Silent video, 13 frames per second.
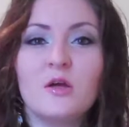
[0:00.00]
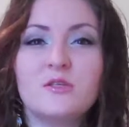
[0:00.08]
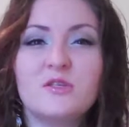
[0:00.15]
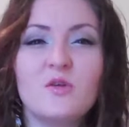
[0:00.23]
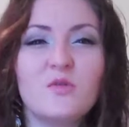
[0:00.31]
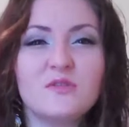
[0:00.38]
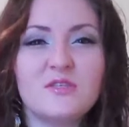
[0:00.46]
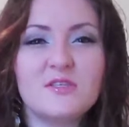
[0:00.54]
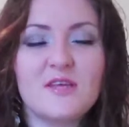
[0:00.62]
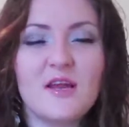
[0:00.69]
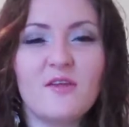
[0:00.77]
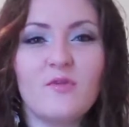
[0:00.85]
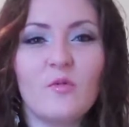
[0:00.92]
So it was just
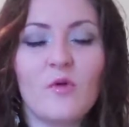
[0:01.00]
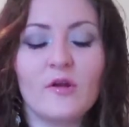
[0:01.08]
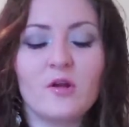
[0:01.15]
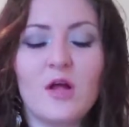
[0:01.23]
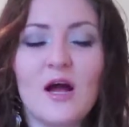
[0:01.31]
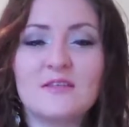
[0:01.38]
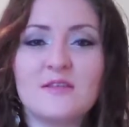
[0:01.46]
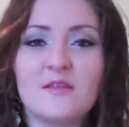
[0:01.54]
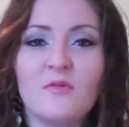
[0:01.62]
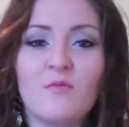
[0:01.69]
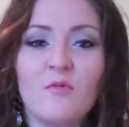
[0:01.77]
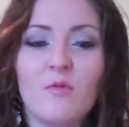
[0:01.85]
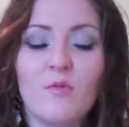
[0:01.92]
kind of a weird class. And
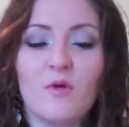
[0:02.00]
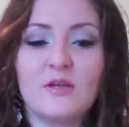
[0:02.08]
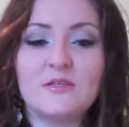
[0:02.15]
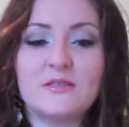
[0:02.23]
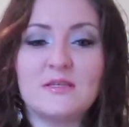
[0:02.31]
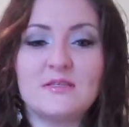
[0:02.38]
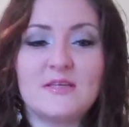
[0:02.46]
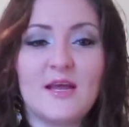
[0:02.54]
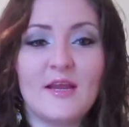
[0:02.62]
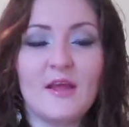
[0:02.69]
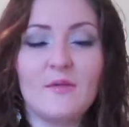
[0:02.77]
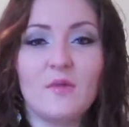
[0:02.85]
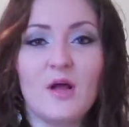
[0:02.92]
then when we went into the 10
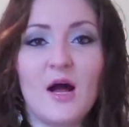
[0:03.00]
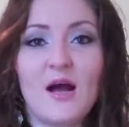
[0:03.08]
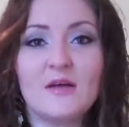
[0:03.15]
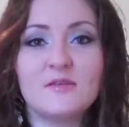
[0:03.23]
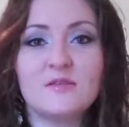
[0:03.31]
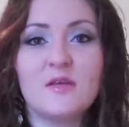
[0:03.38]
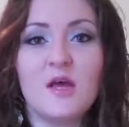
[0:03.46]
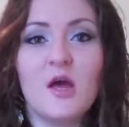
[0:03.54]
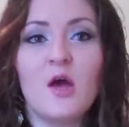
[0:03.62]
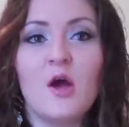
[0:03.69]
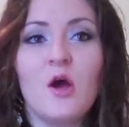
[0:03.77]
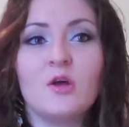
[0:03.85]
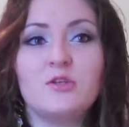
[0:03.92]
a.m. class,
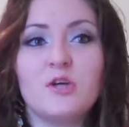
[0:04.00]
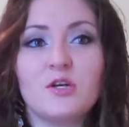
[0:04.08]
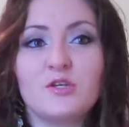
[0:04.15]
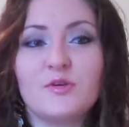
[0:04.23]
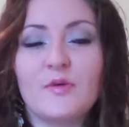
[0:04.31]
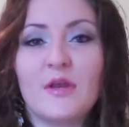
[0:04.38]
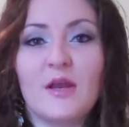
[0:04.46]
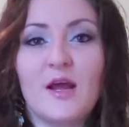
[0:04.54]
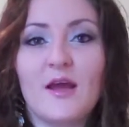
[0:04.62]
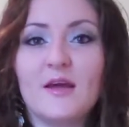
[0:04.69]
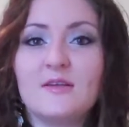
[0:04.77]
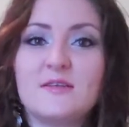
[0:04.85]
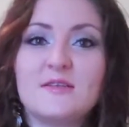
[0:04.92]
Dr. Reed and I
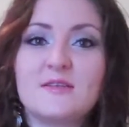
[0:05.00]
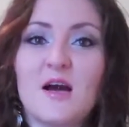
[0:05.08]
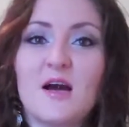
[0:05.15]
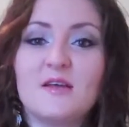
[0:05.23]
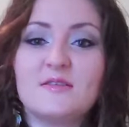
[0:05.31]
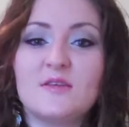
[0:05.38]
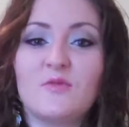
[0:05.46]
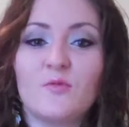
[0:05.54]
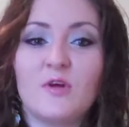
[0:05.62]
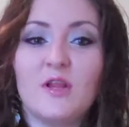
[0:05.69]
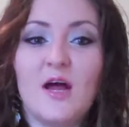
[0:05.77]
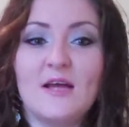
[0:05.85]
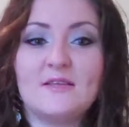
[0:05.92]
had discussed and
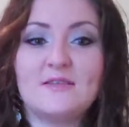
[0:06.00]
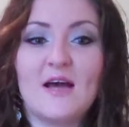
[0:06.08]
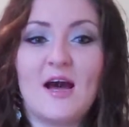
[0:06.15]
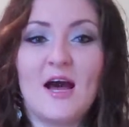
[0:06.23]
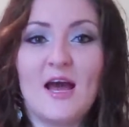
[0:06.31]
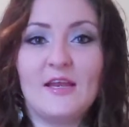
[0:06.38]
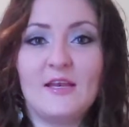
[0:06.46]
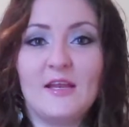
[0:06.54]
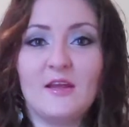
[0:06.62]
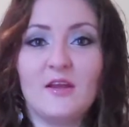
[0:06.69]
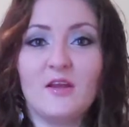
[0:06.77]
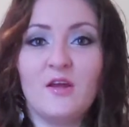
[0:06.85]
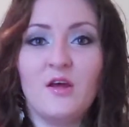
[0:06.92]
realized that I
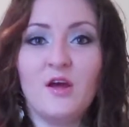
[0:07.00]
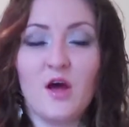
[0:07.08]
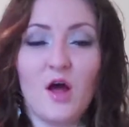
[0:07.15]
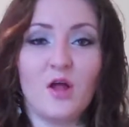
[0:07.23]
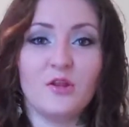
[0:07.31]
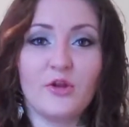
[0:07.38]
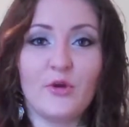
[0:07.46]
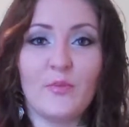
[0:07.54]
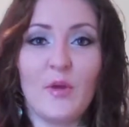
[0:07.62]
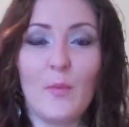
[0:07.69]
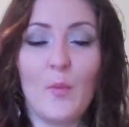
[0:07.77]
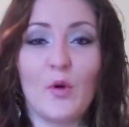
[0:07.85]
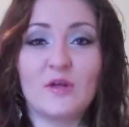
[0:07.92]
needed a little
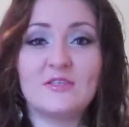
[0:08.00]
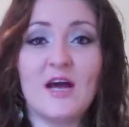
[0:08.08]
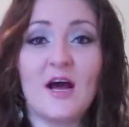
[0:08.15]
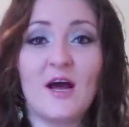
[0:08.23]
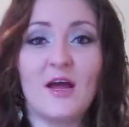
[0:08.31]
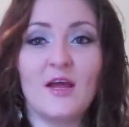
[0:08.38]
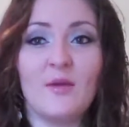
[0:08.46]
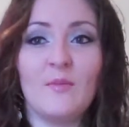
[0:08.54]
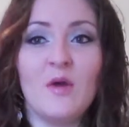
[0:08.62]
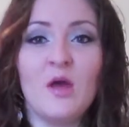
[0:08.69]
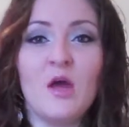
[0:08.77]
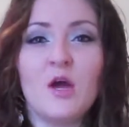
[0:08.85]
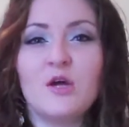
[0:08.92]
bit more time
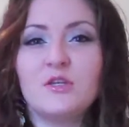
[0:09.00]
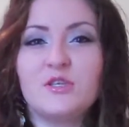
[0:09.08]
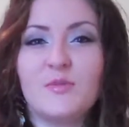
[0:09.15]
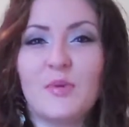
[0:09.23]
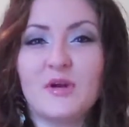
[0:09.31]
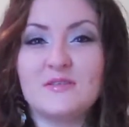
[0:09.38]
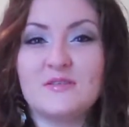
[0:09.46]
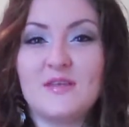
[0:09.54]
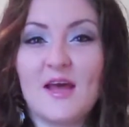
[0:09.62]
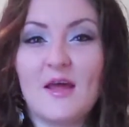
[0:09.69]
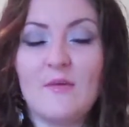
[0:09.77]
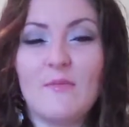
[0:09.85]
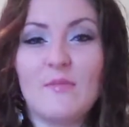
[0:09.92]
to present